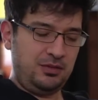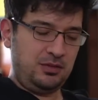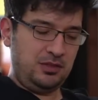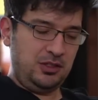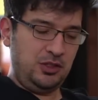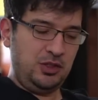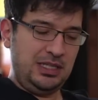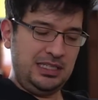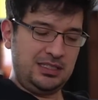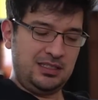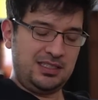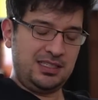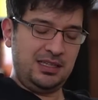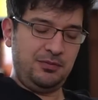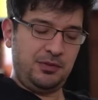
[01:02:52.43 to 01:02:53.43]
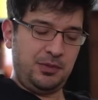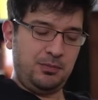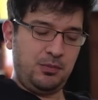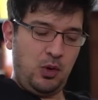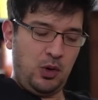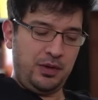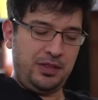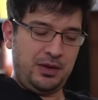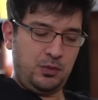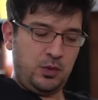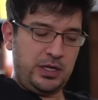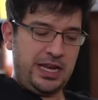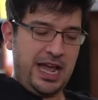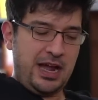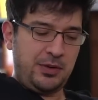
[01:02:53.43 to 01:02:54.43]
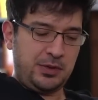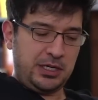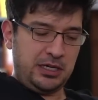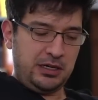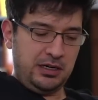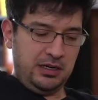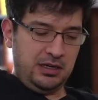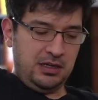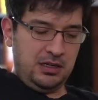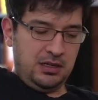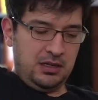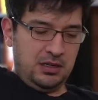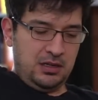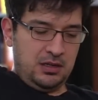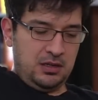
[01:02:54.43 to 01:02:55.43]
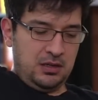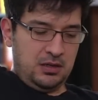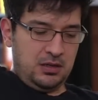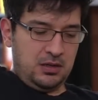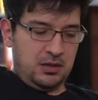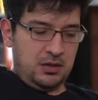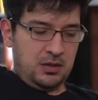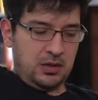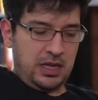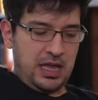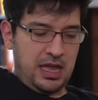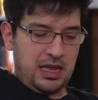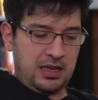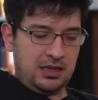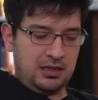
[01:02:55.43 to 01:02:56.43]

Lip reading: You need to sleep for more than 1 hour. Okay.